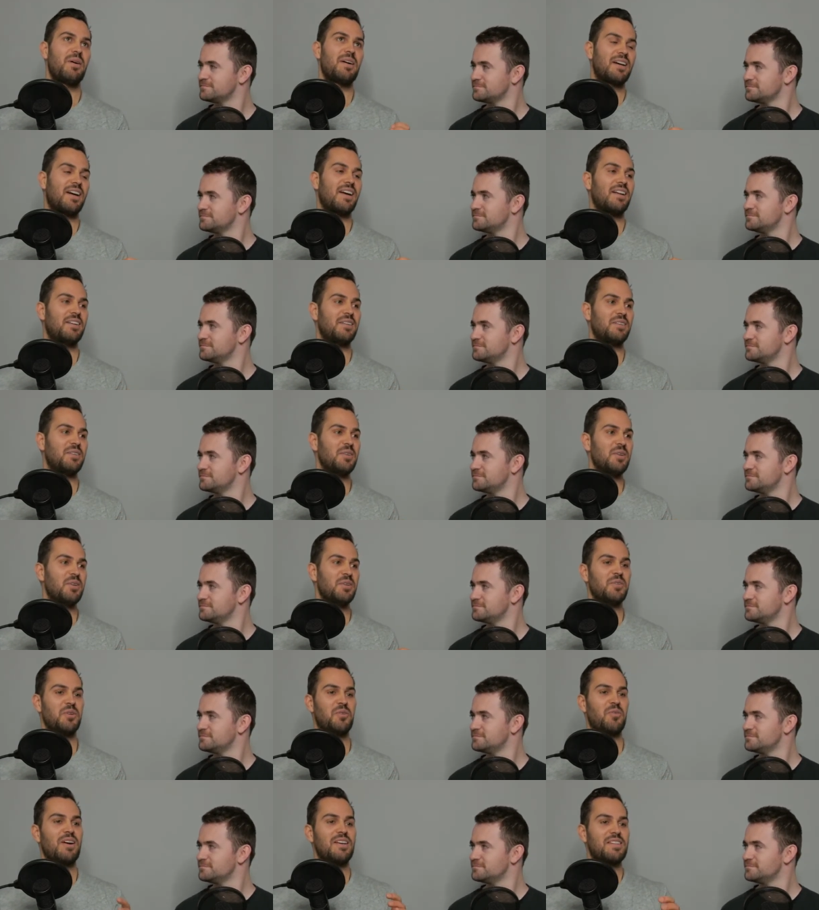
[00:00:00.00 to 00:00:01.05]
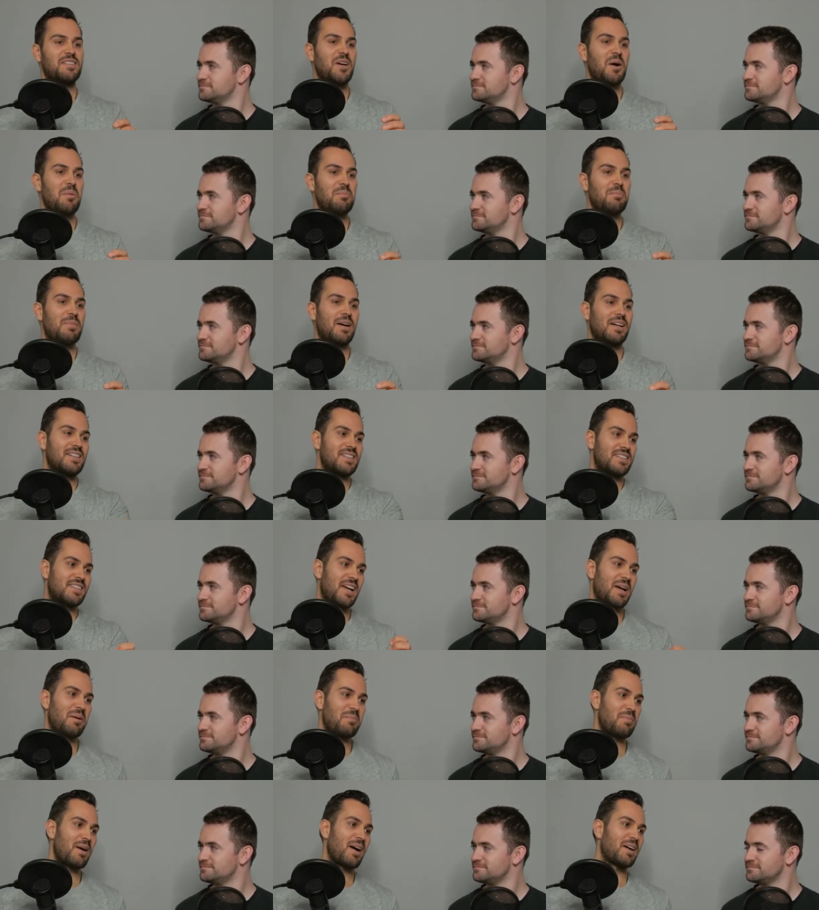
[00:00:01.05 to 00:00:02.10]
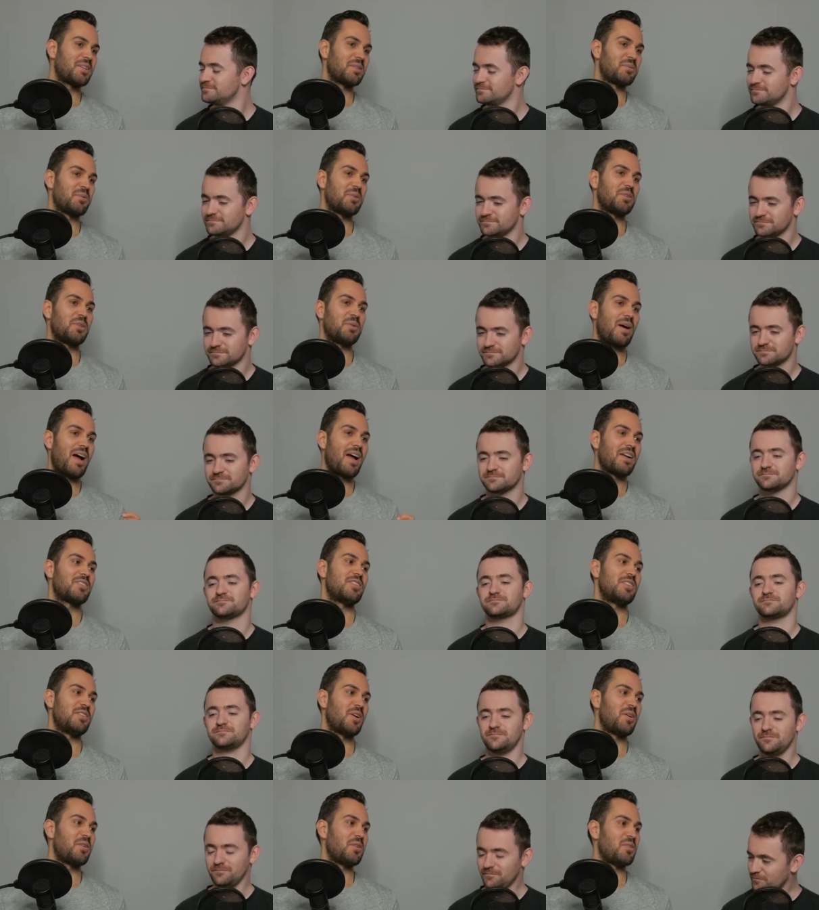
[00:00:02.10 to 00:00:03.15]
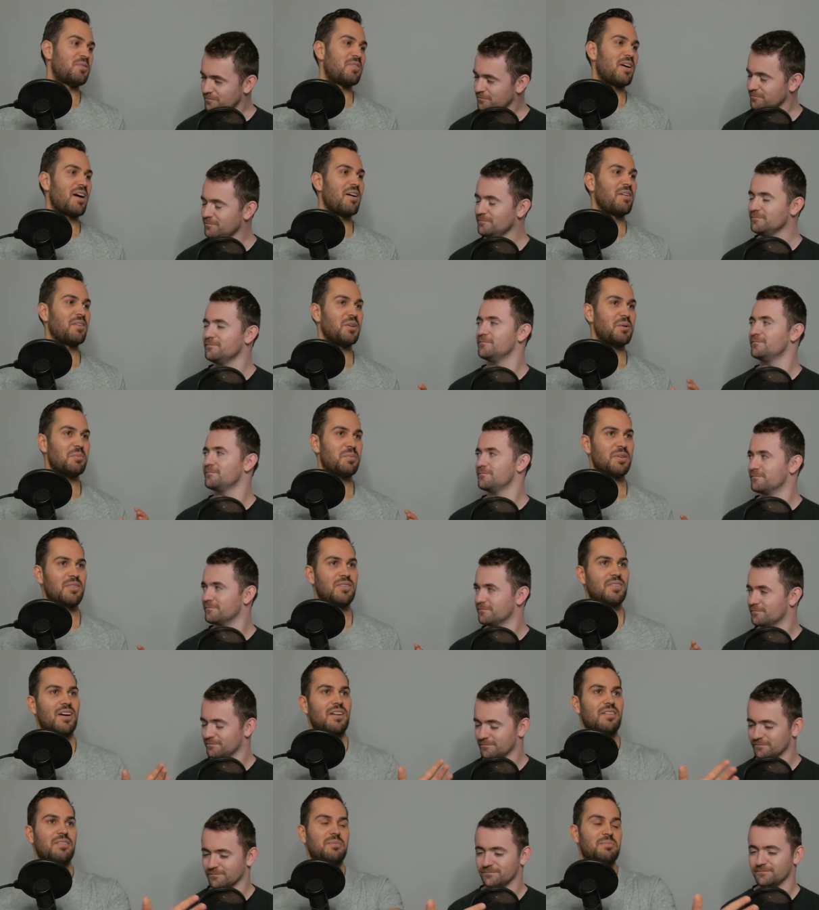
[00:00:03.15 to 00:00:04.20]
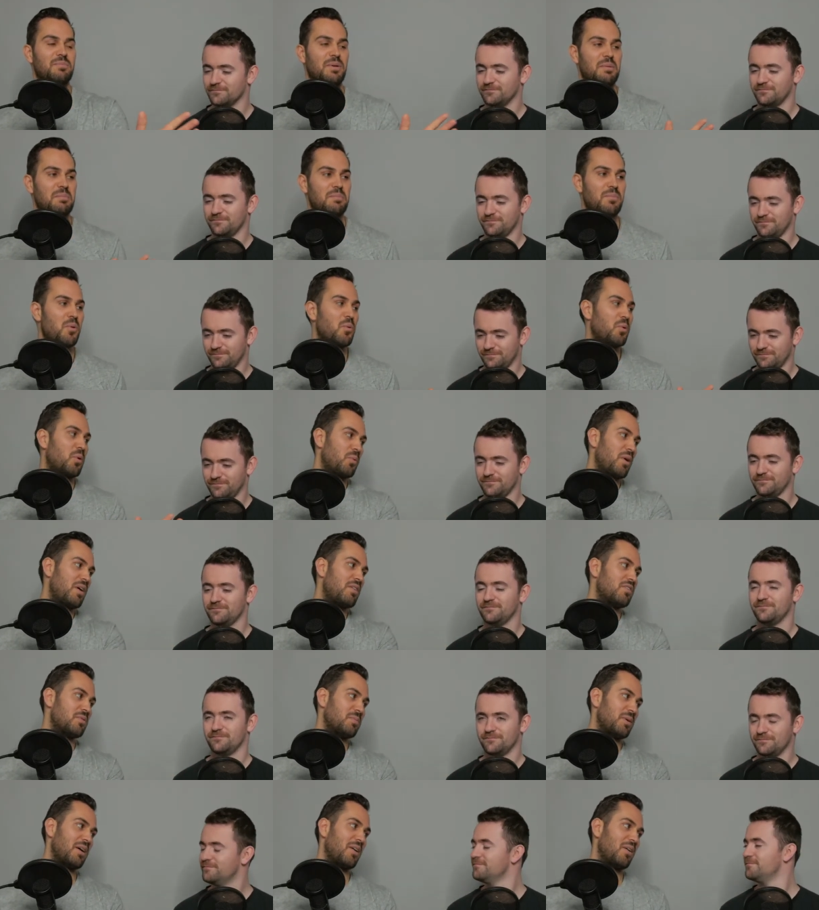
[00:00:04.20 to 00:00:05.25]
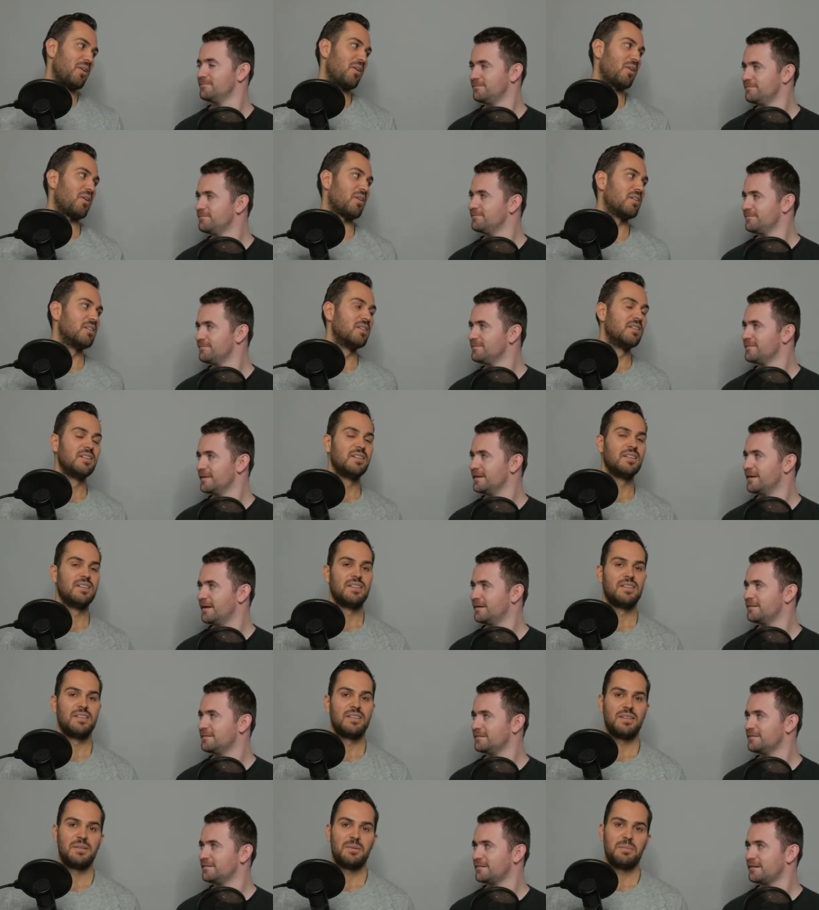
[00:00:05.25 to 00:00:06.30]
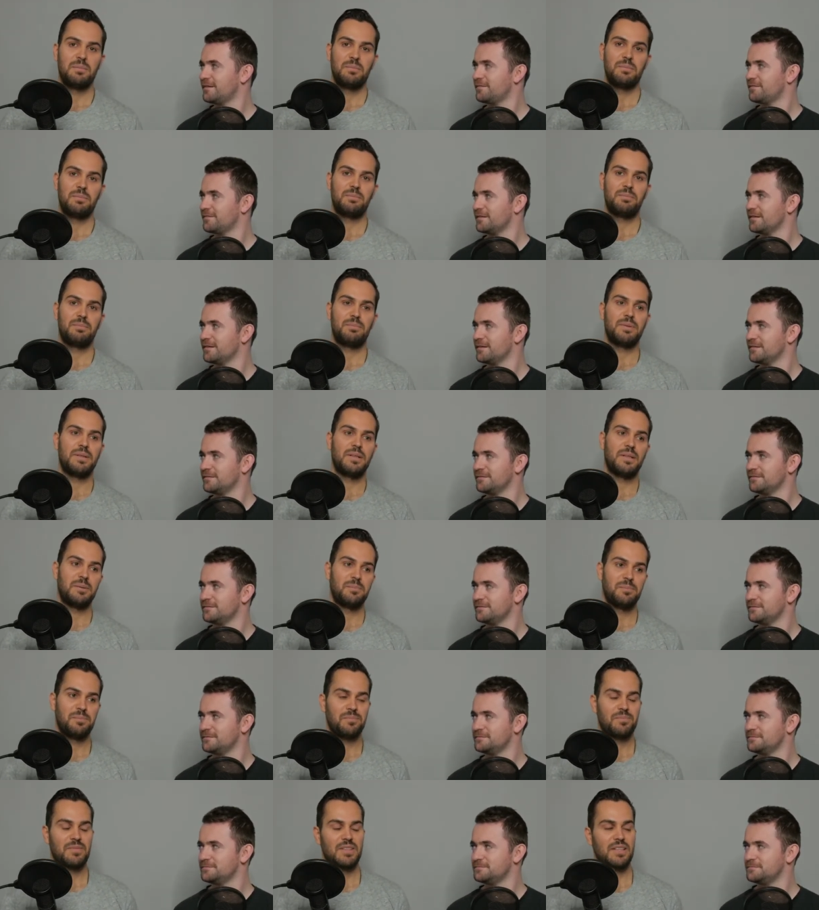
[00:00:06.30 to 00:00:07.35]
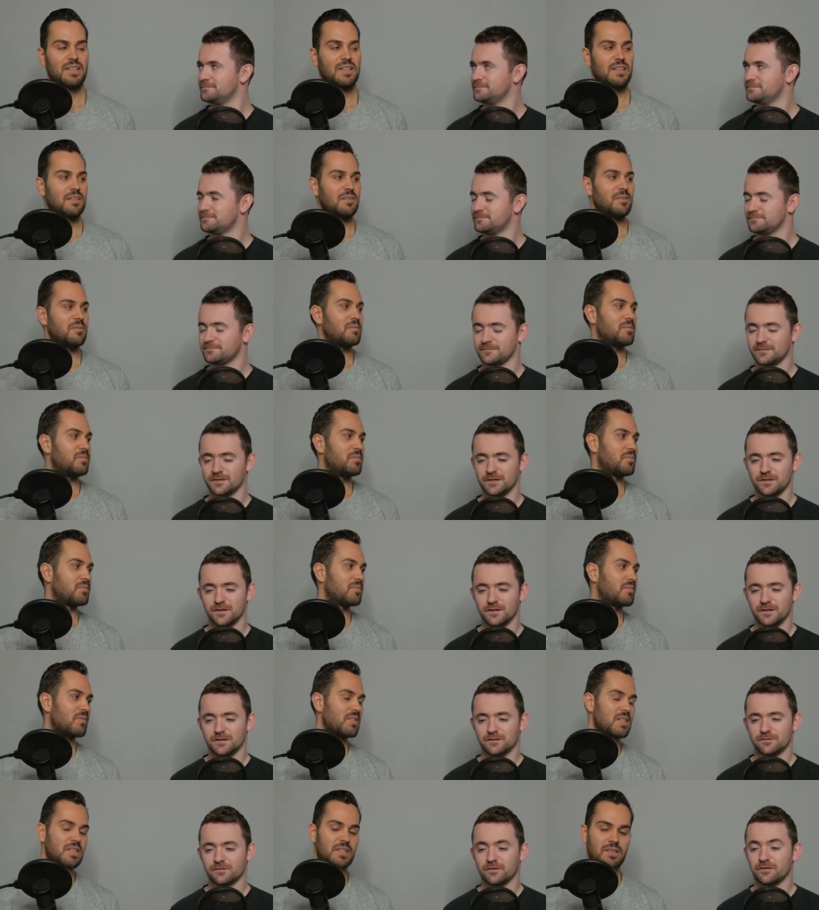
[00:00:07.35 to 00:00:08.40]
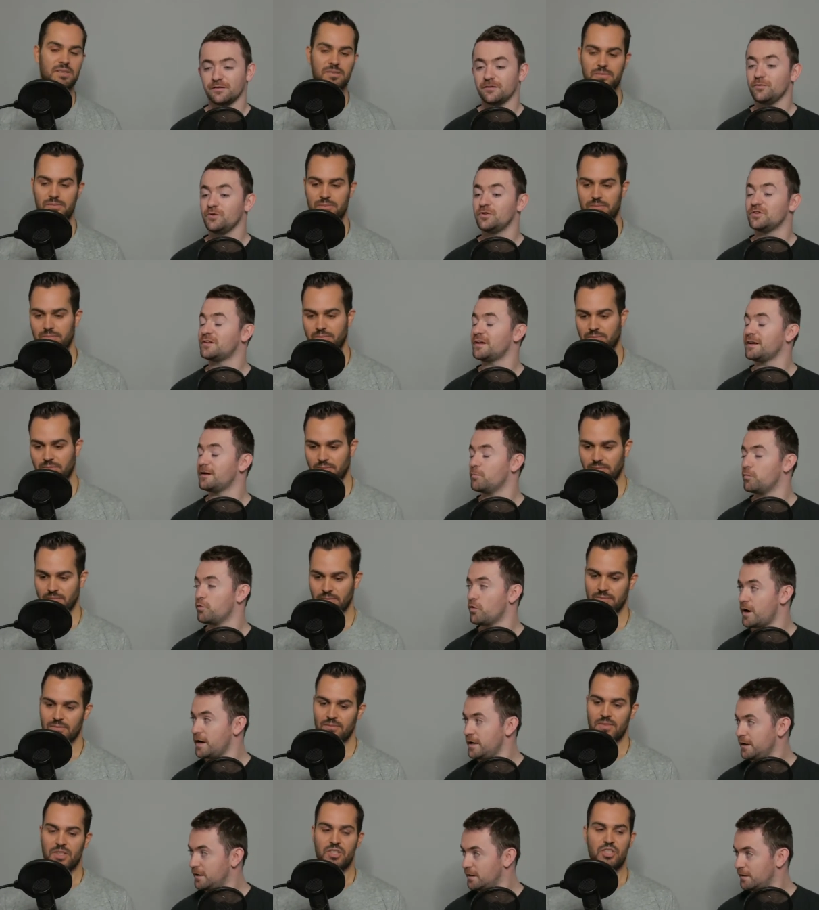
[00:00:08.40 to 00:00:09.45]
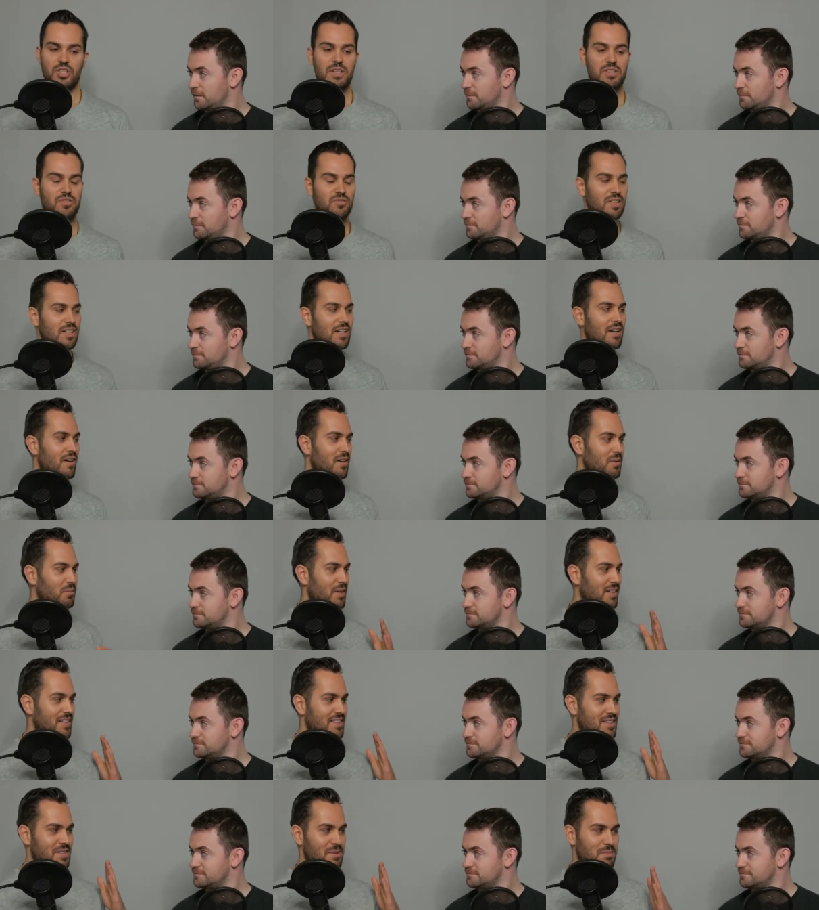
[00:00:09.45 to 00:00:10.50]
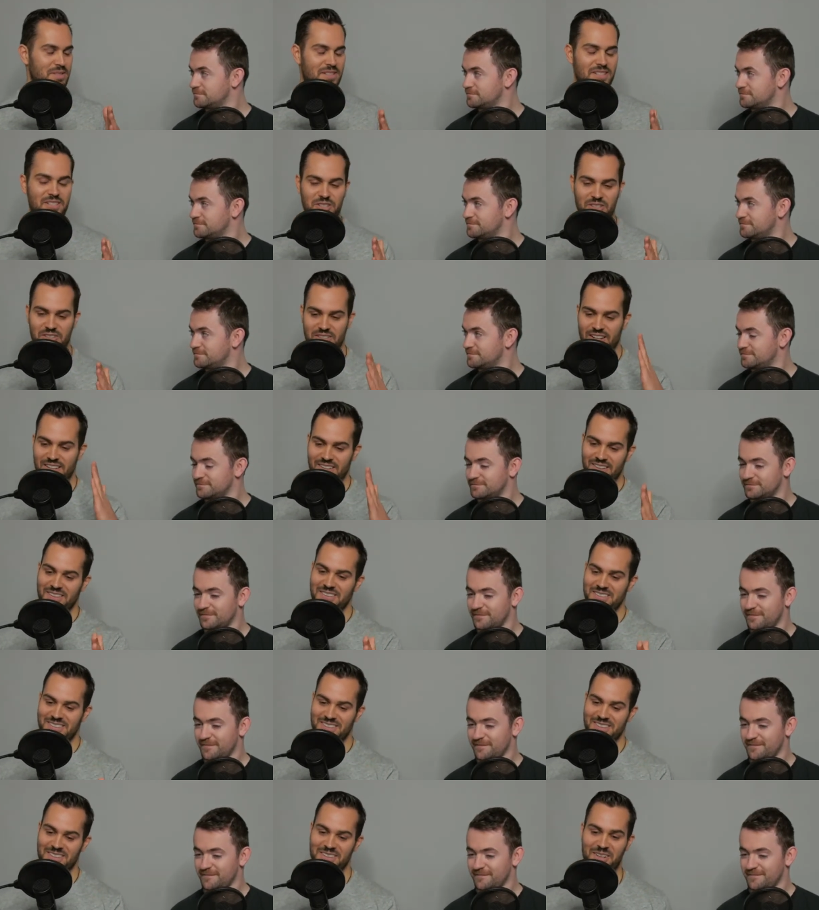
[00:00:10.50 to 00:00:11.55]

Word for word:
Speaker 1: I can. Your greatest comeback is getting back to what you actually know you value, but you've mm-hmm. kind of been pulled away from it a lot.
Speaker 2: Yeah, definitely. But, um, yeah. So I think we should take a break.
Speaker 1: Do you know, it's really hard where this is positioned because I can't see the